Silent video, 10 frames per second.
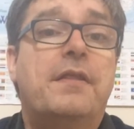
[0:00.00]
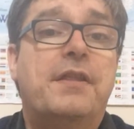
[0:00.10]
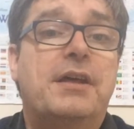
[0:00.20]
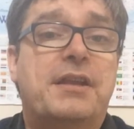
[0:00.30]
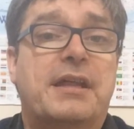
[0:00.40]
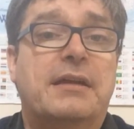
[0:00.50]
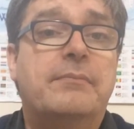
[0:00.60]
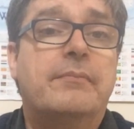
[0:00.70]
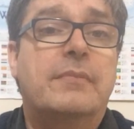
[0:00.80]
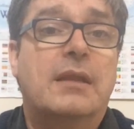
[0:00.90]
Third
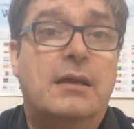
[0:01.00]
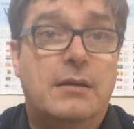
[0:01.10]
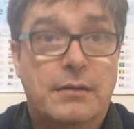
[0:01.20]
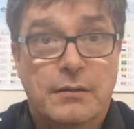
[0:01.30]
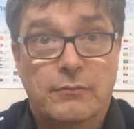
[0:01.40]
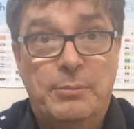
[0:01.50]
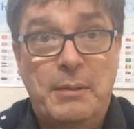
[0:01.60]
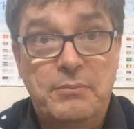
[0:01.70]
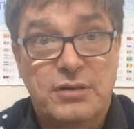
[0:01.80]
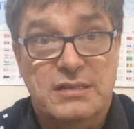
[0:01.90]
thing,
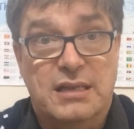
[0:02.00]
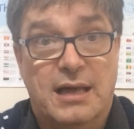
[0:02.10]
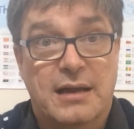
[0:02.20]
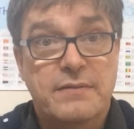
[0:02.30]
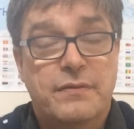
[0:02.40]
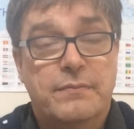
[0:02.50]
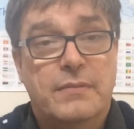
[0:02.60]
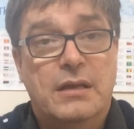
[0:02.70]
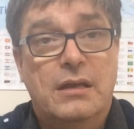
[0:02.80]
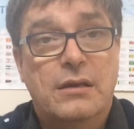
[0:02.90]
remember it's live.
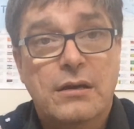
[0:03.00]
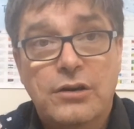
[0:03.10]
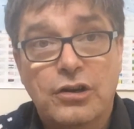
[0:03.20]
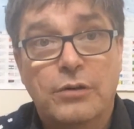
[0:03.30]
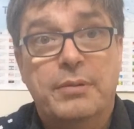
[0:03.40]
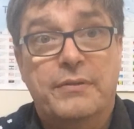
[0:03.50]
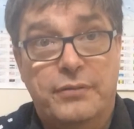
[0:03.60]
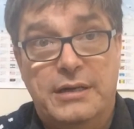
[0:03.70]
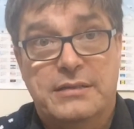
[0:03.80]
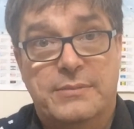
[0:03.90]
Don't be
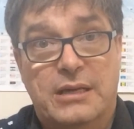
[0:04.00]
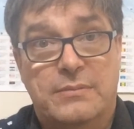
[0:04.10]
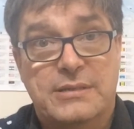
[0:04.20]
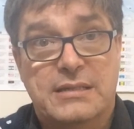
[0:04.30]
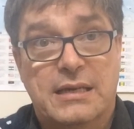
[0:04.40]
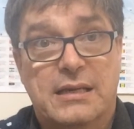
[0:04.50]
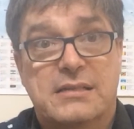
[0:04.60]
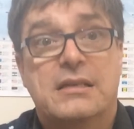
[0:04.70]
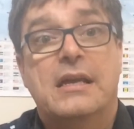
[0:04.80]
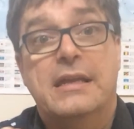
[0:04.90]
afraid to make
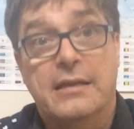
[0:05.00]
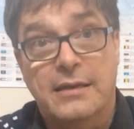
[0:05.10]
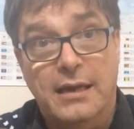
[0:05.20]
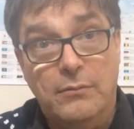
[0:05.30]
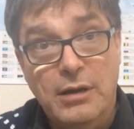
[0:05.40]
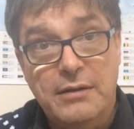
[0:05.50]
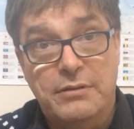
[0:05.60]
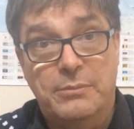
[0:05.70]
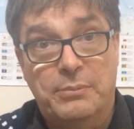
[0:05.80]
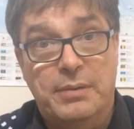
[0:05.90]
mistakes. You can get away
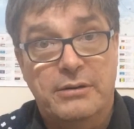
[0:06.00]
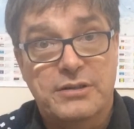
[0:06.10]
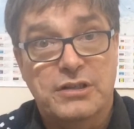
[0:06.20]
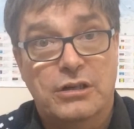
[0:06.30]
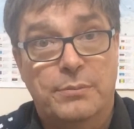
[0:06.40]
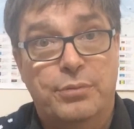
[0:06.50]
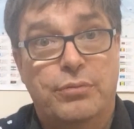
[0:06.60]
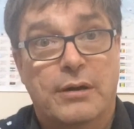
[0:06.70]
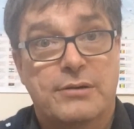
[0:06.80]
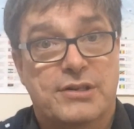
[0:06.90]
with them on Periscope,
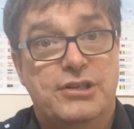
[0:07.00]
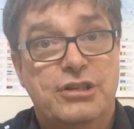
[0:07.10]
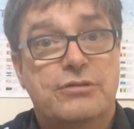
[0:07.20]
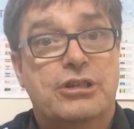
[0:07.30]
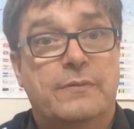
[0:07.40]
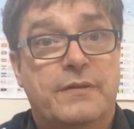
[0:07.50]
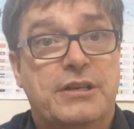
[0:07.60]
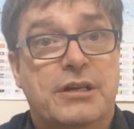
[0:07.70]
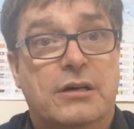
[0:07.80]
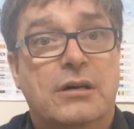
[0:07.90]
whereas on a YouTube
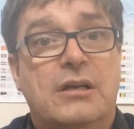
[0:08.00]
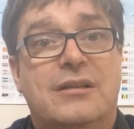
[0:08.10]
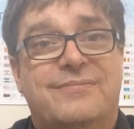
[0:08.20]
video,